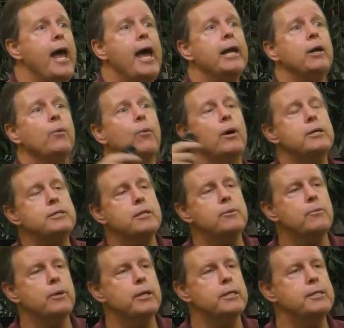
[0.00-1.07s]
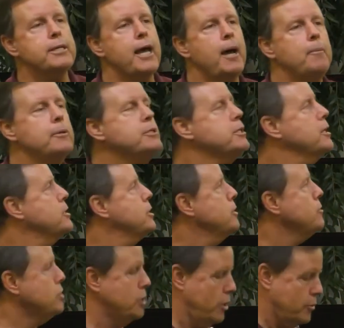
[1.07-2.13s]
and it wasn't reestablished
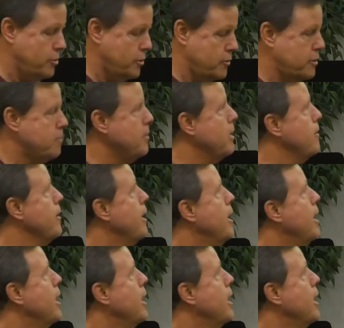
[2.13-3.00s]
until Joseph Smith